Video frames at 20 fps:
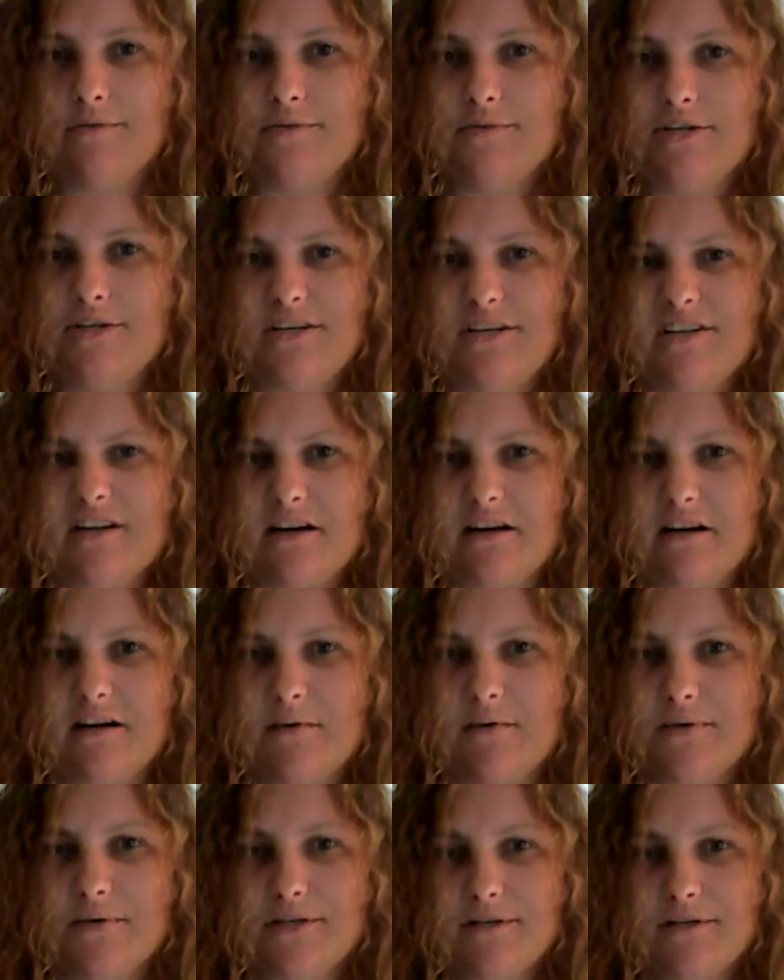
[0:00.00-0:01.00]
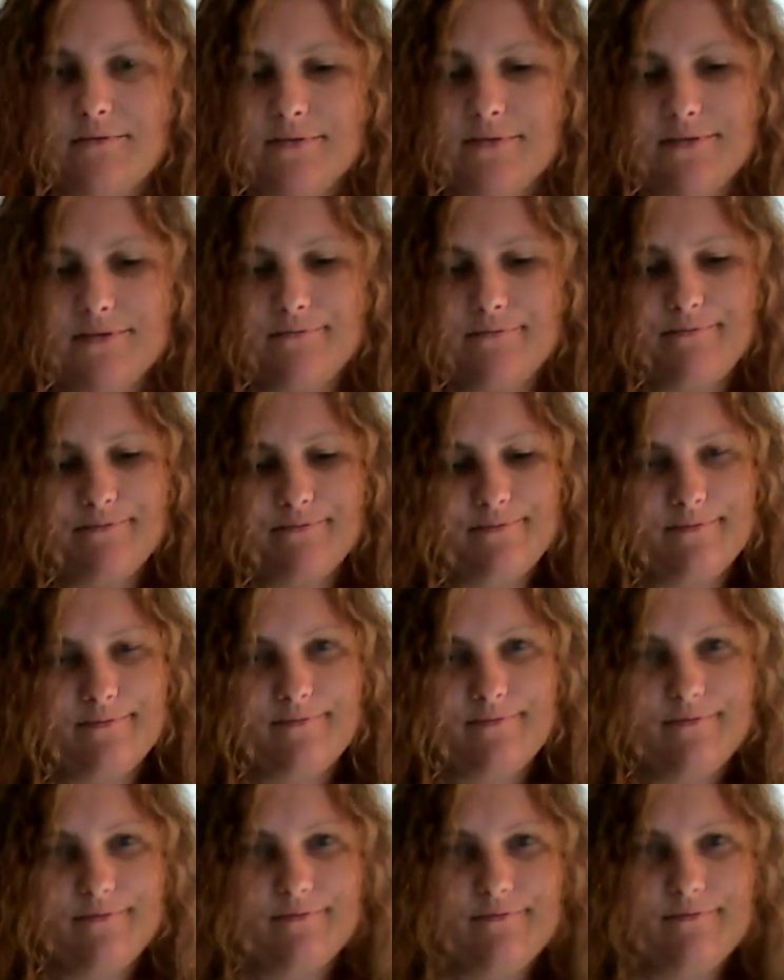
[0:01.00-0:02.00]
She did that a couple times.
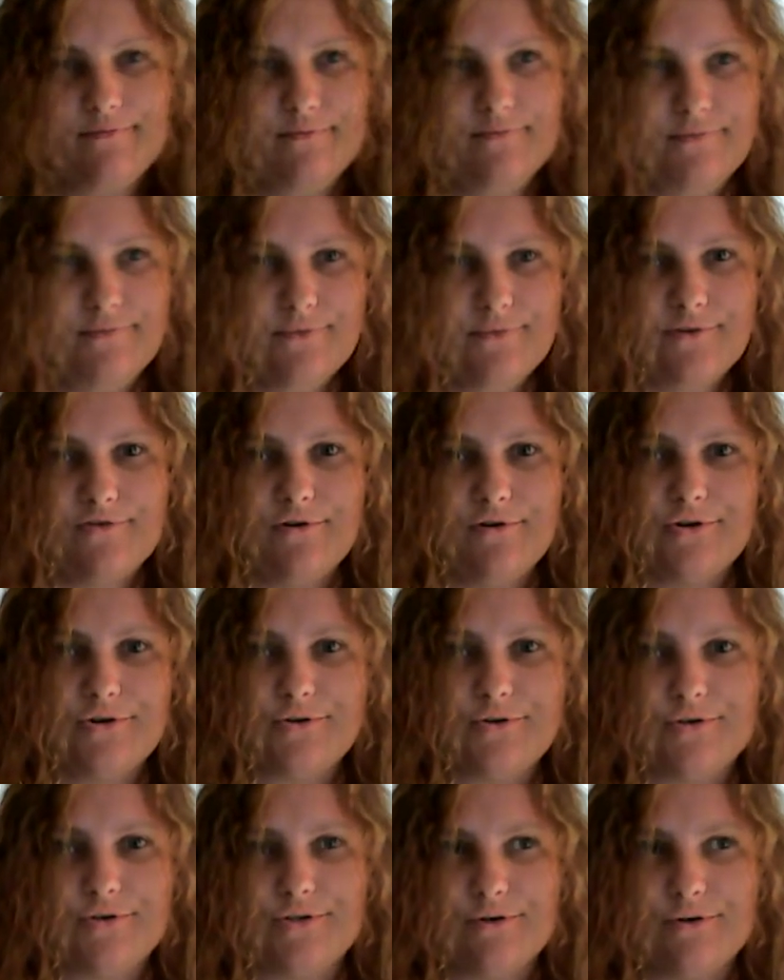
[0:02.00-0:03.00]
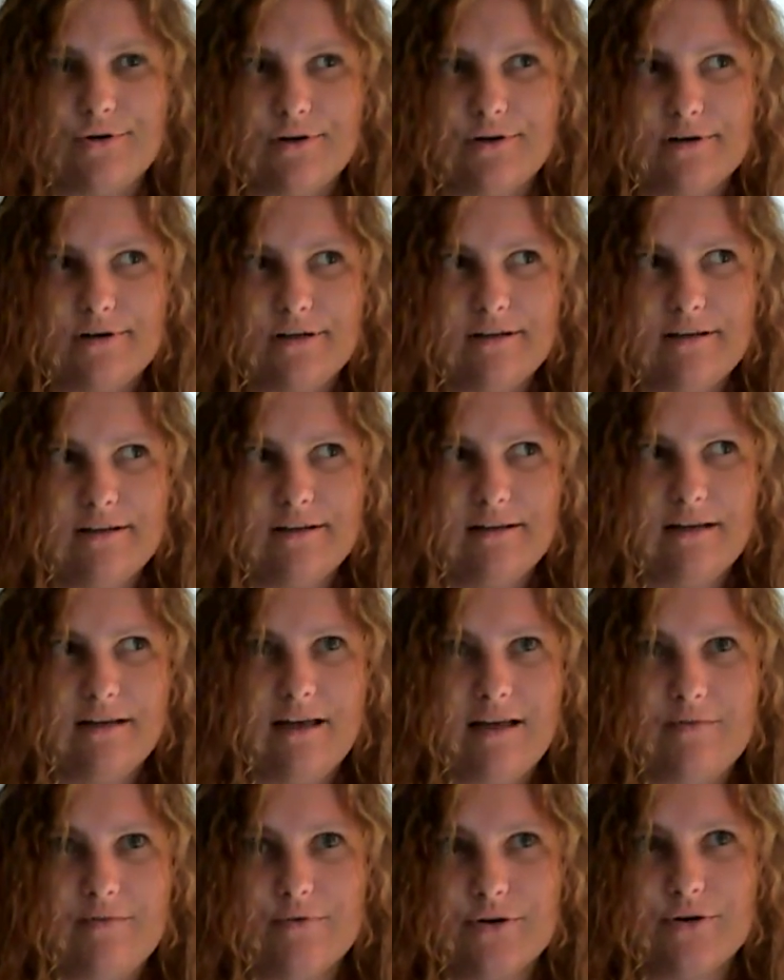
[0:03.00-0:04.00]
Grocery store,
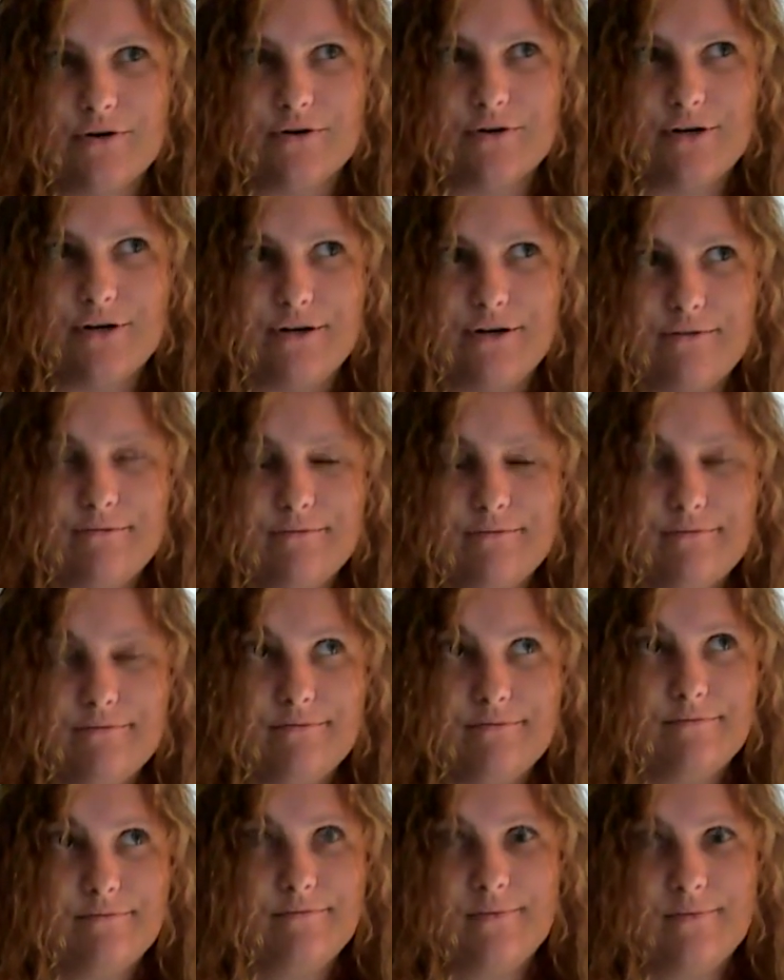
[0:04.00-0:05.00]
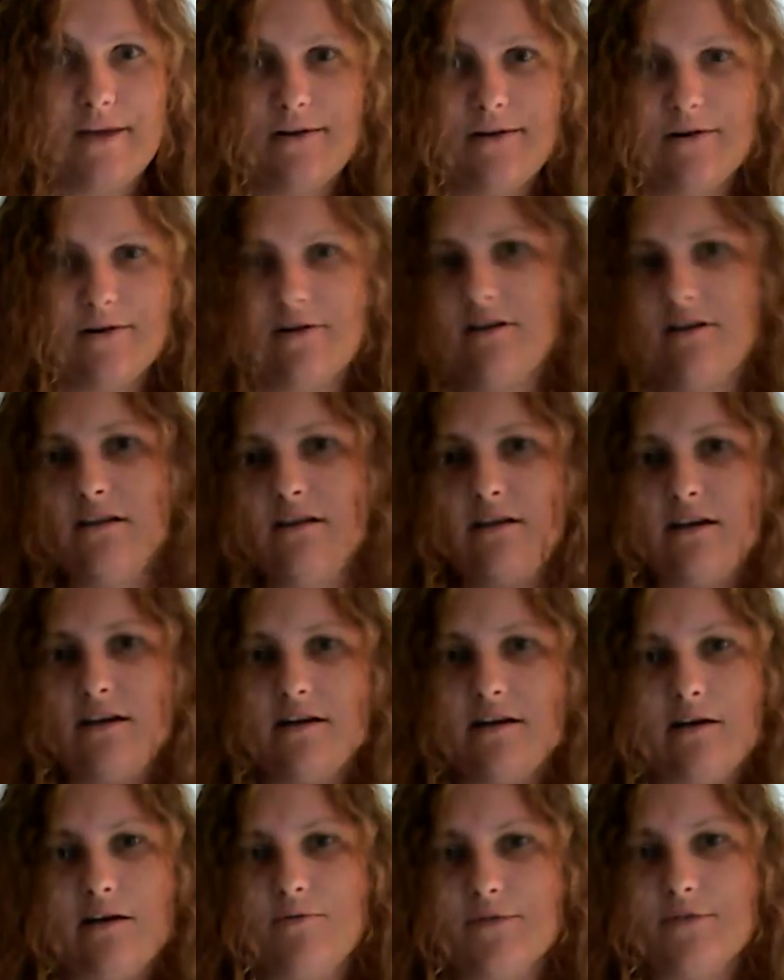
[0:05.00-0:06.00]
library. I don't know. In the
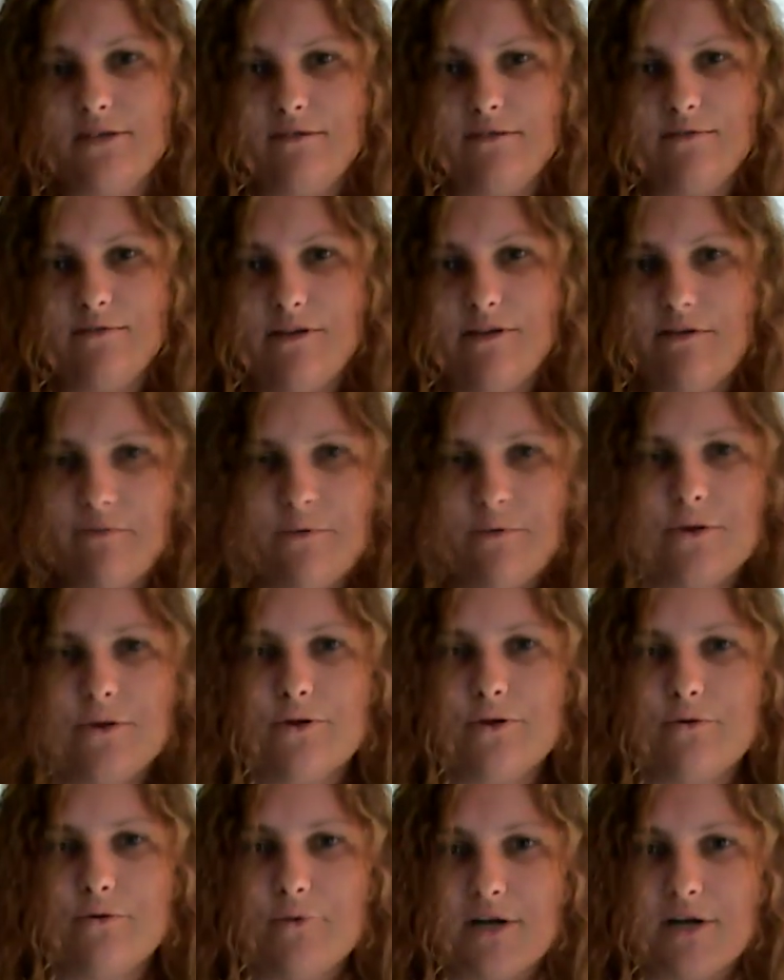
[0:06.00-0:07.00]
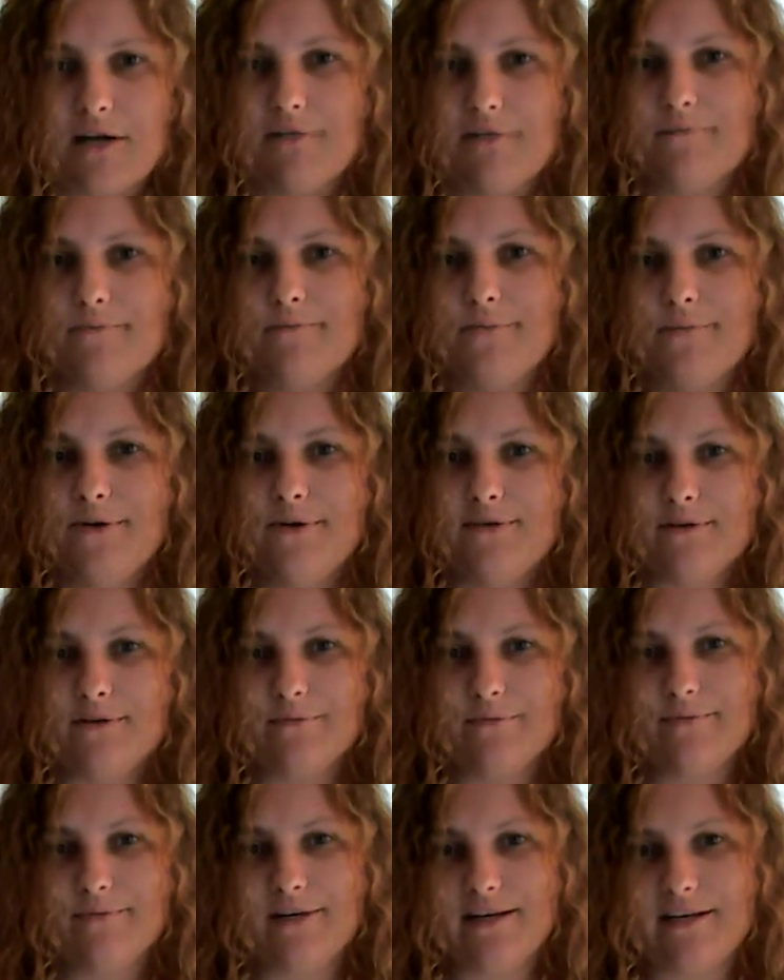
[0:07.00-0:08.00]
end, I wasn't even living with her when I moved in
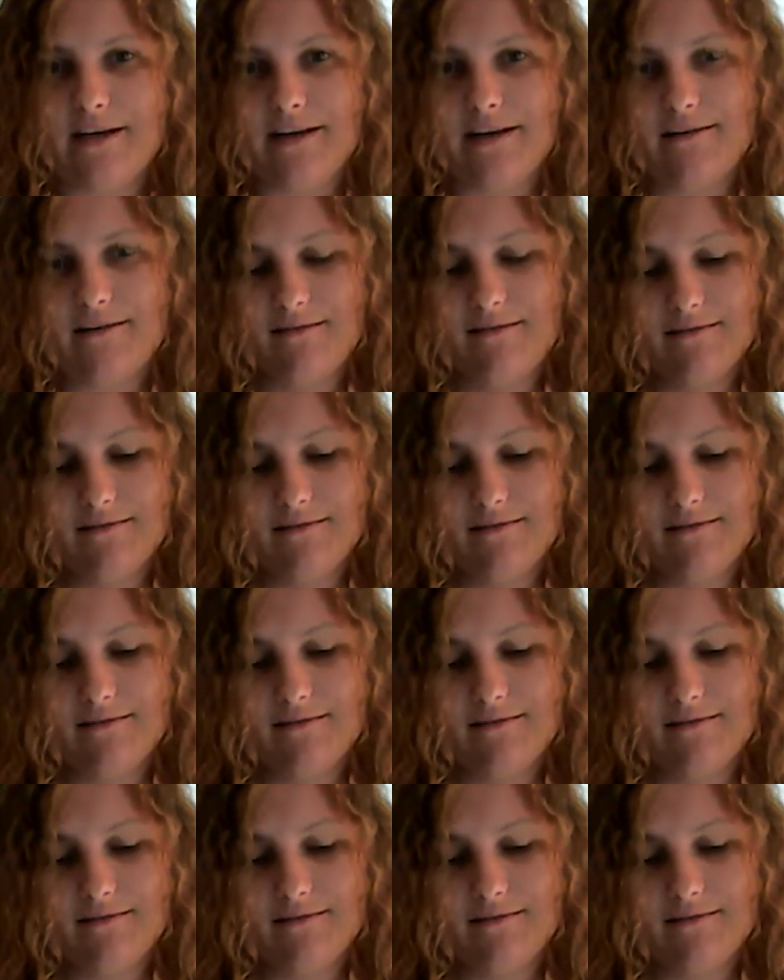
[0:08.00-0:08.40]
with my dad.